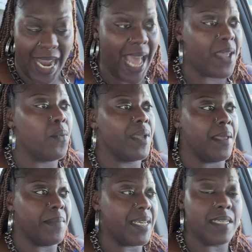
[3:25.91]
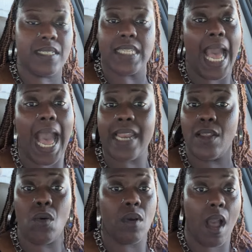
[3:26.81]
I can win because I
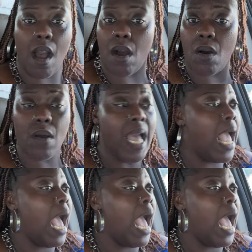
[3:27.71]
don't call.